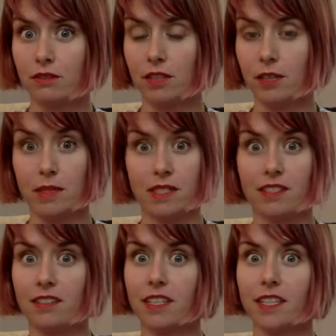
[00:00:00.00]
and
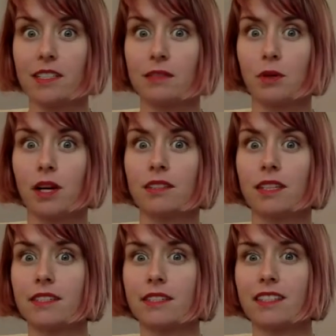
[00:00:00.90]
mysterious
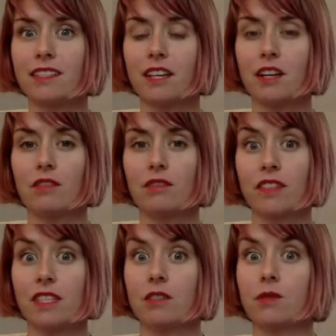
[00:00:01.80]
process in itself
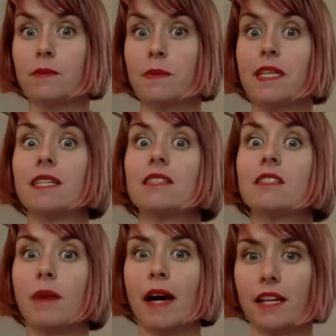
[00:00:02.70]
to be
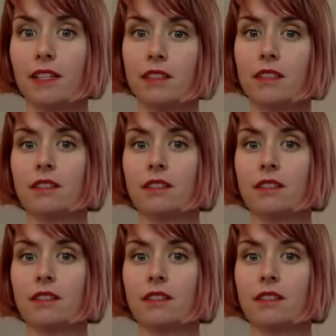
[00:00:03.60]
inspired,